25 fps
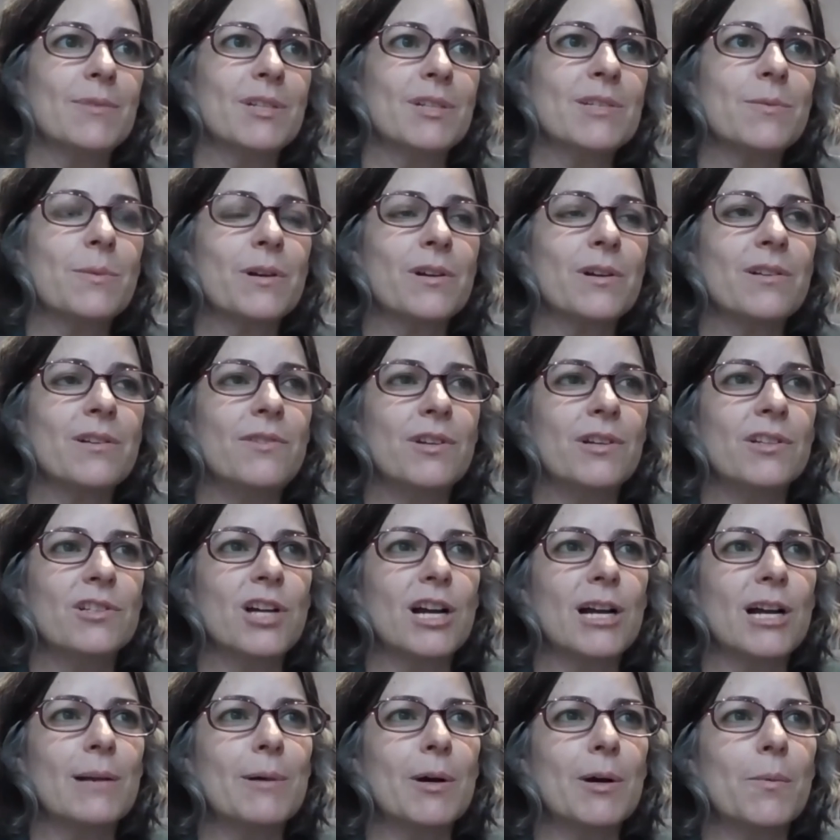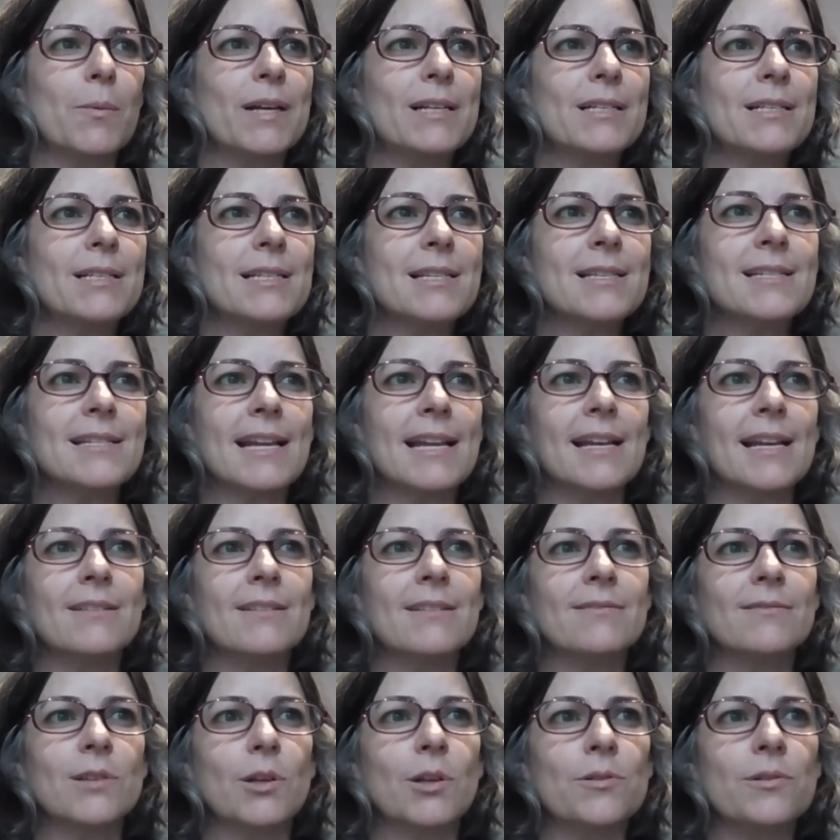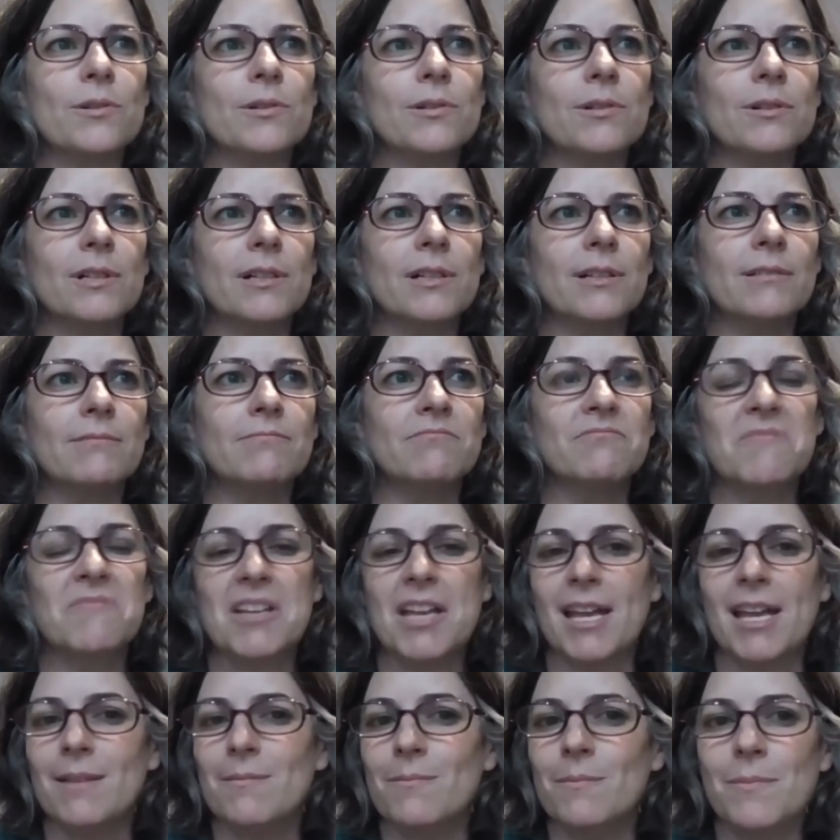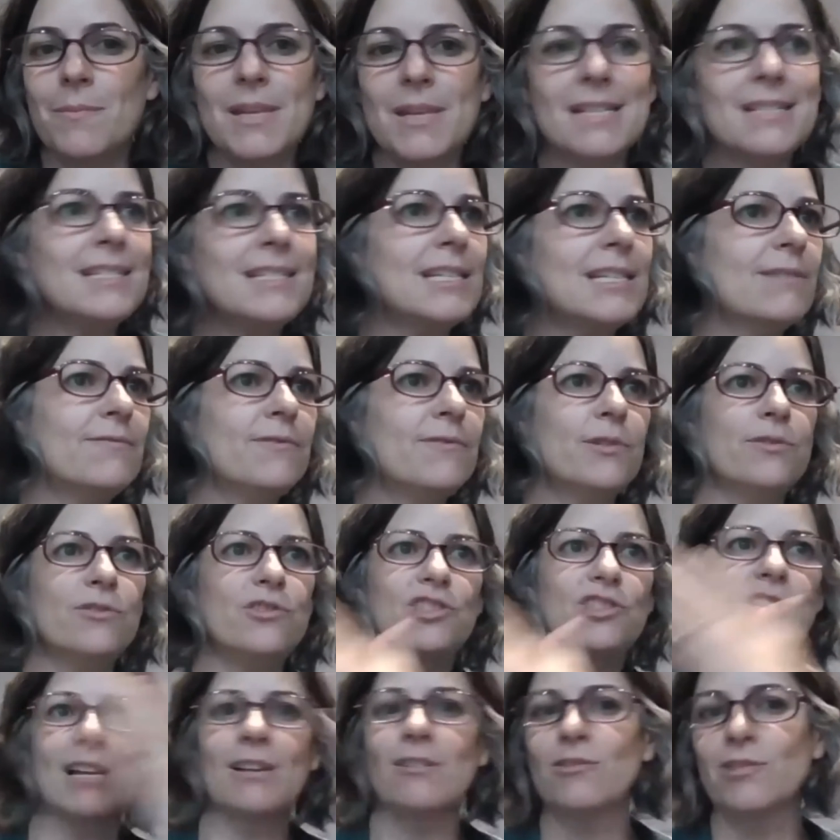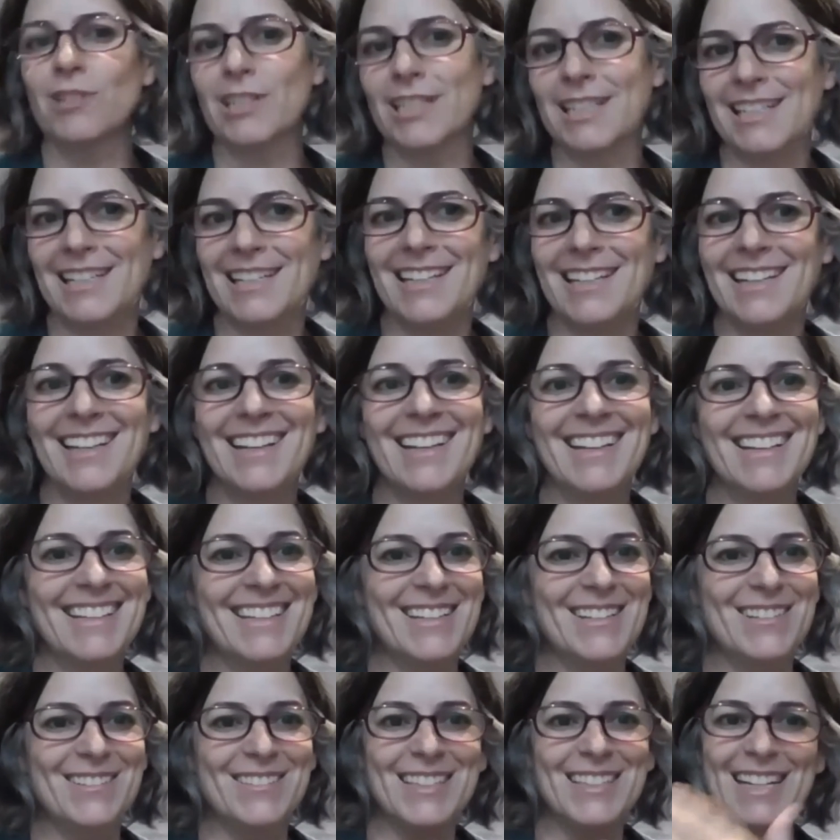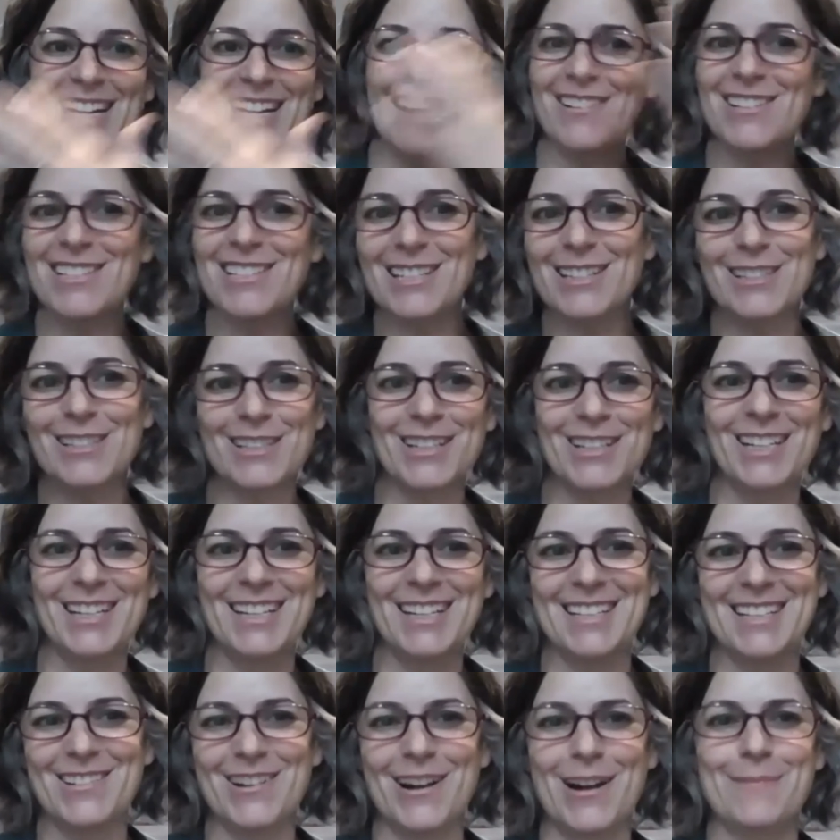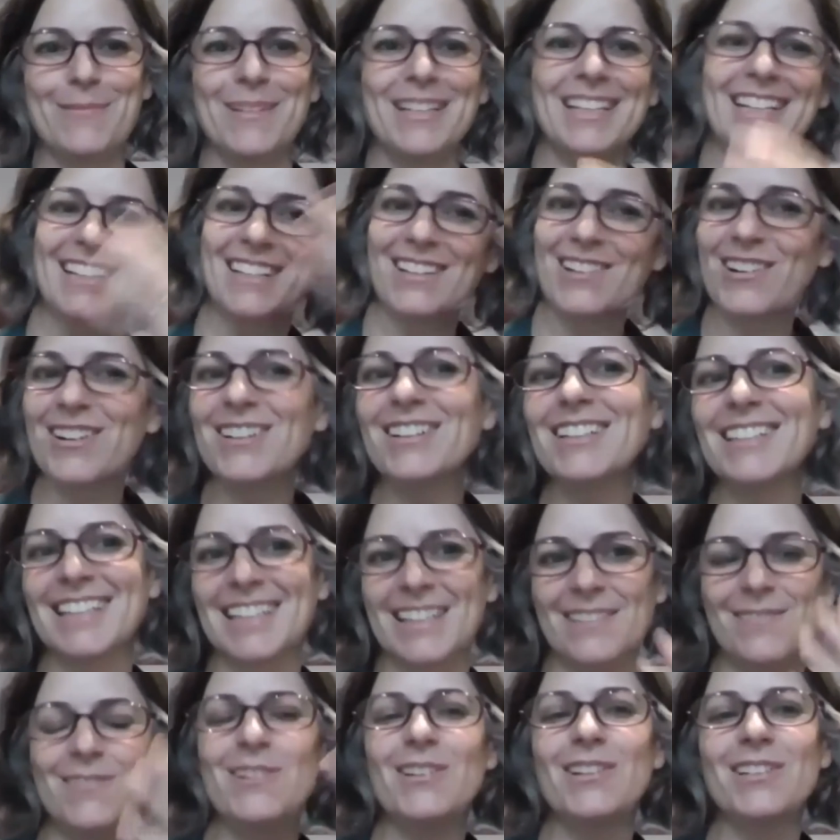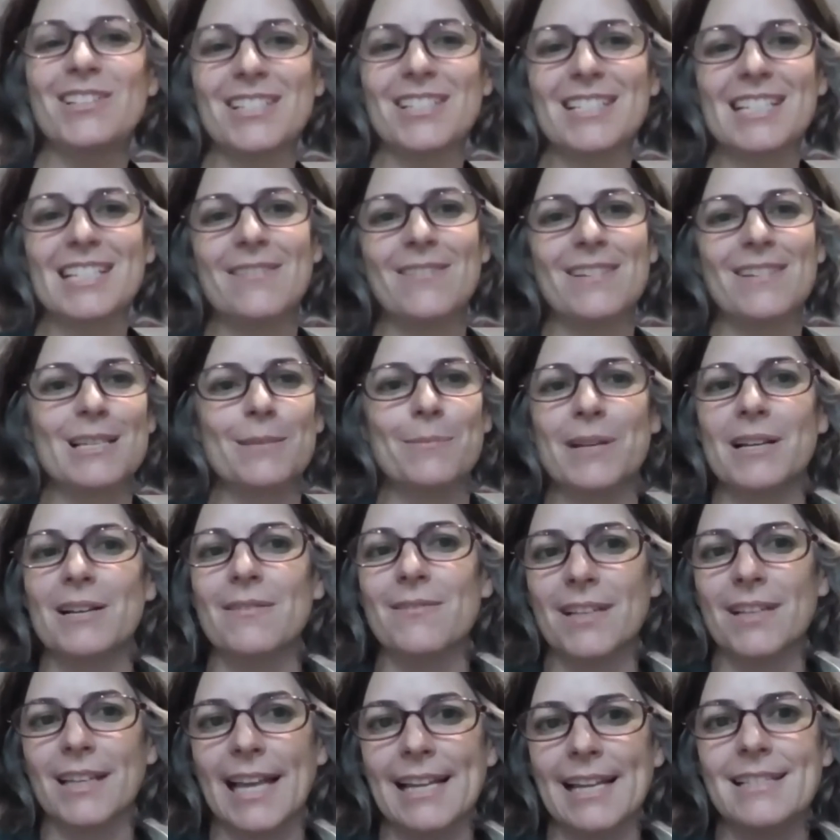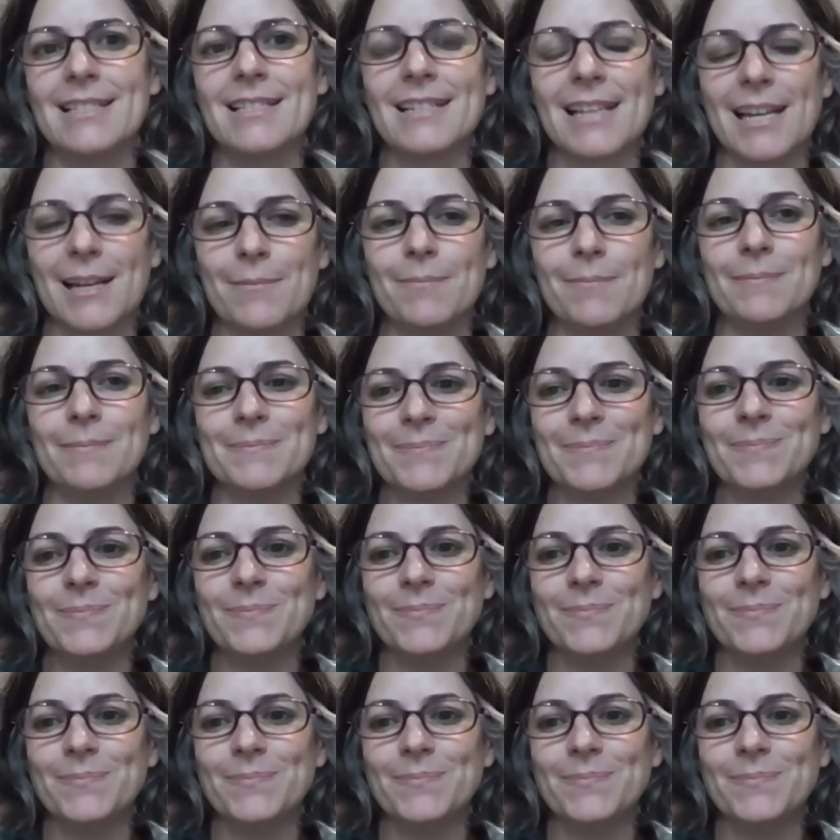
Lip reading: I'm just wondering if you can talk about what is the state of local and BC food generally, like how does it look normally and currently? If you could just give us a bit of a landscape.